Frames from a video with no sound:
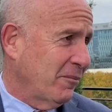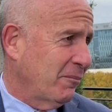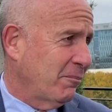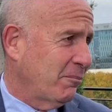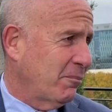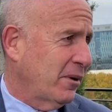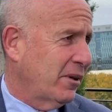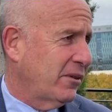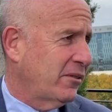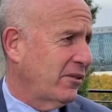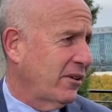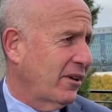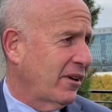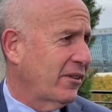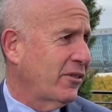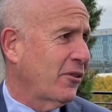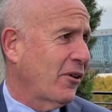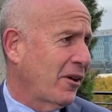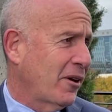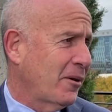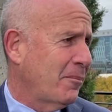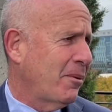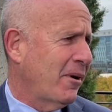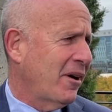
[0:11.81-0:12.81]
but uh, I
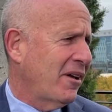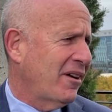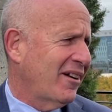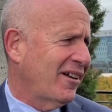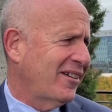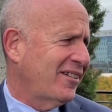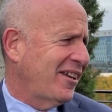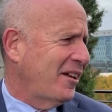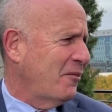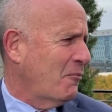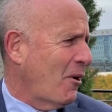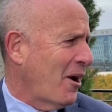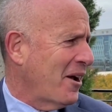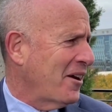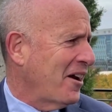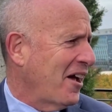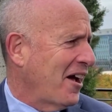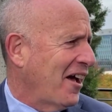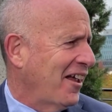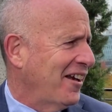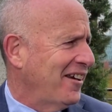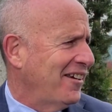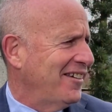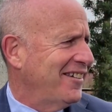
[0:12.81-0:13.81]
thought about it. I said, why
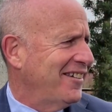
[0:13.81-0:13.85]
not?